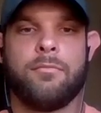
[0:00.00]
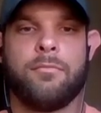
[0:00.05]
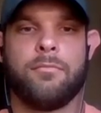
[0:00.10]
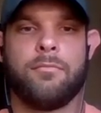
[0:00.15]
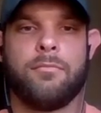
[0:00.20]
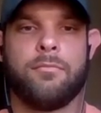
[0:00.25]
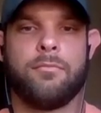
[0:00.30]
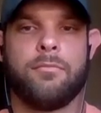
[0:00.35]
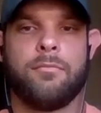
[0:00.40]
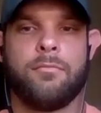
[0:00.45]

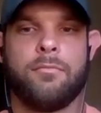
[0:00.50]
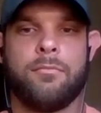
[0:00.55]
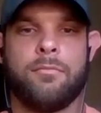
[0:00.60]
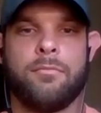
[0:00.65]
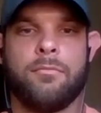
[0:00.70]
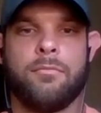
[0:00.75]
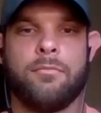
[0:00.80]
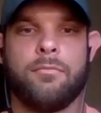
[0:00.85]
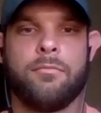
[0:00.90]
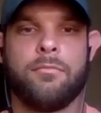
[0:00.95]

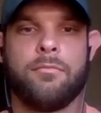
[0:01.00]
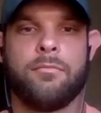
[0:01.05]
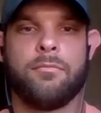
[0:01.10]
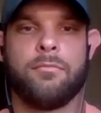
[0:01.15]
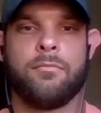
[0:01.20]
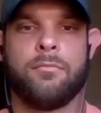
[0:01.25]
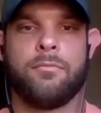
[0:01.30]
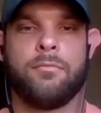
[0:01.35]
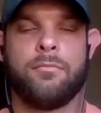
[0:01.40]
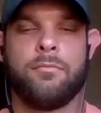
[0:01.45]

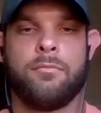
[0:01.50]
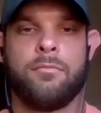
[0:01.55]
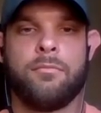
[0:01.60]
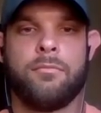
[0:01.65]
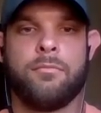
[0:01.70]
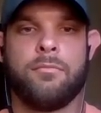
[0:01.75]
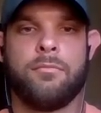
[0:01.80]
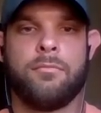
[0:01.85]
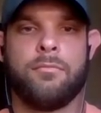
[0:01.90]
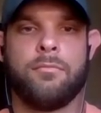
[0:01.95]

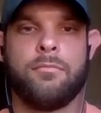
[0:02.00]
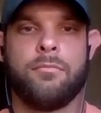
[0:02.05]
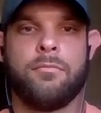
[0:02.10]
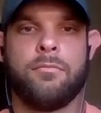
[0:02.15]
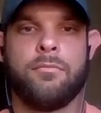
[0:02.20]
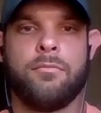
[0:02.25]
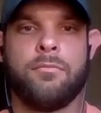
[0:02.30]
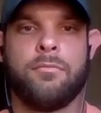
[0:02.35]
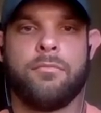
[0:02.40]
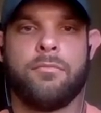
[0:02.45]

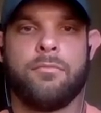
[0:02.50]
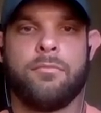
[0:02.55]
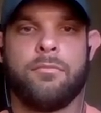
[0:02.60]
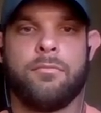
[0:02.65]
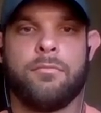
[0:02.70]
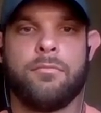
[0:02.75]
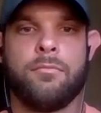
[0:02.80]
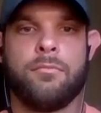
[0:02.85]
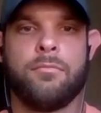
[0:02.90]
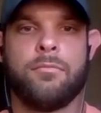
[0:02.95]

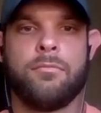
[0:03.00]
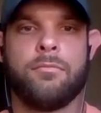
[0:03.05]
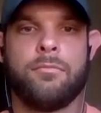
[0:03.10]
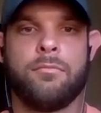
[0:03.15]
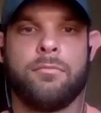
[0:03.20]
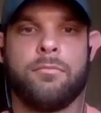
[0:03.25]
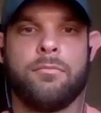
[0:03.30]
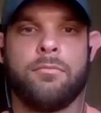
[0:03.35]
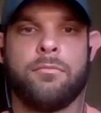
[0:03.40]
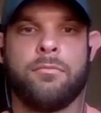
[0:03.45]

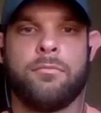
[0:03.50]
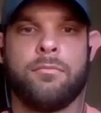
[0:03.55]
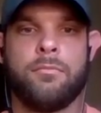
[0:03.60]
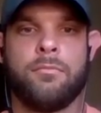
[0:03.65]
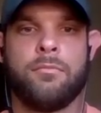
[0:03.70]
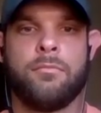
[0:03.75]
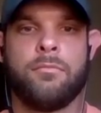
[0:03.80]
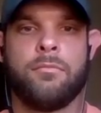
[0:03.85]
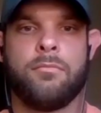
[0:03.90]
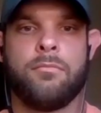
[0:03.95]

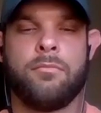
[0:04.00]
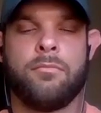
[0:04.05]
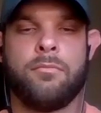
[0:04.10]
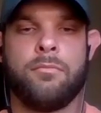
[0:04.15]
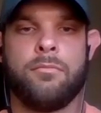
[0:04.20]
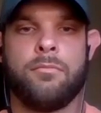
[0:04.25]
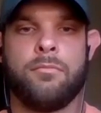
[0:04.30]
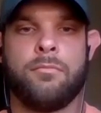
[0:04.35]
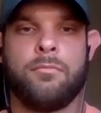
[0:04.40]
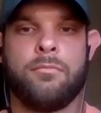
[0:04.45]

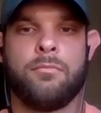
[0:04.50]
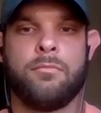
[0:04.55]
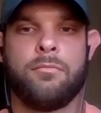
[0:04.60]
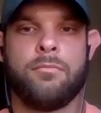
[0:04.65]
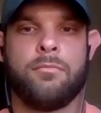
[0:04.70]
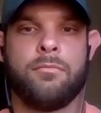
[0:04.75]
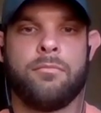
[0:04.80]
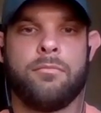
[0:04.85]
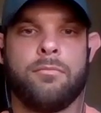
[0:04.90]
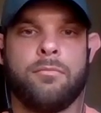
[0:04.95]

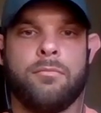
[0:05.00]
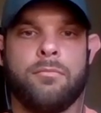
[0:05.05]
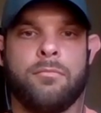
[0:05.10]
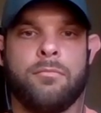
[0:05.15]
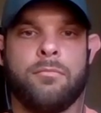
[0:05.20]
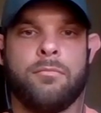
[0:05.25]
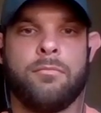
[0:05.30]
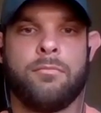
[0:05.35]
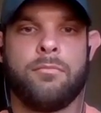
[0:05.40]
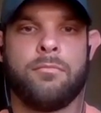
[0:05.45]

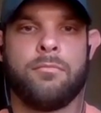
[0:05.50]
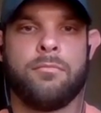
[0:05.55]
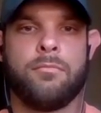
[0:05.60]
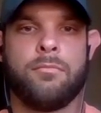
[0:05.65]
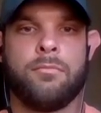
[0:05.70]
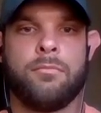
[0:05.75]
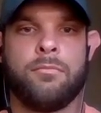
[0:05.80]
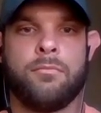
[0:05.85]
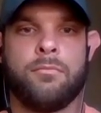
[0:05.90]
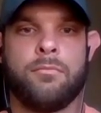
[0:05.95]

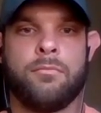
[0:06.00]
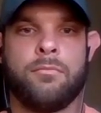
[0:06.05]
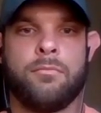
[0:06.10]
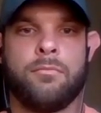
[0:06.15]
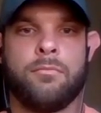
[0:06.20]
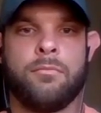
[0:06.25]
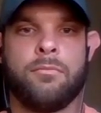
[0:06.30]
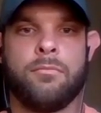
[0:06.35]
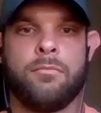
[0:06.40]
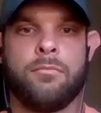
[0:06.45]

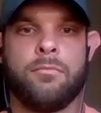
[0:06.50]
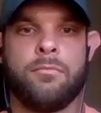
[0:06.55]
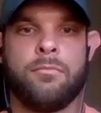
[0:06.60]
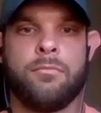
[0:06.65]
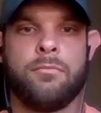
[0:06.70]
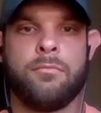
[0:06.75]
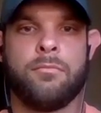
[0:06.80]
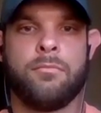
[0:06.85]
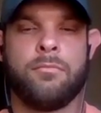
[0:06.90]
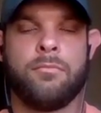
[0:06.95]

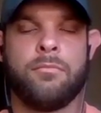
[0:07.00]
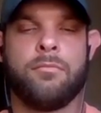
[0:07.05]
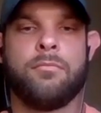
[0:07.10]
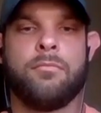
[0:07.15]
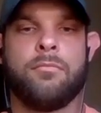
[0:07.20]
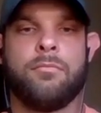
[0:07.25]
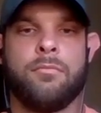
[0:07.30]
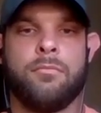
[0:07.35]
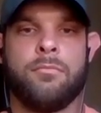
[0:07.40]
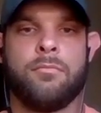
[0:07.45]

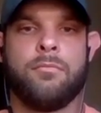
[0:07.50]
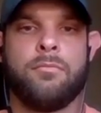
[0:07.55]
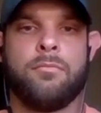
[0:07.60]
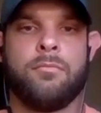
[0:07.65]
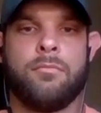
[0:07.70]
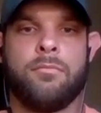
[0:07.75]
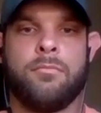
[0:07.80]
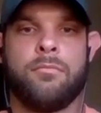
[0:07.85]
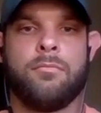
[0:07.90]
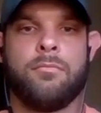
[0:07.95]
This person isn't speaking.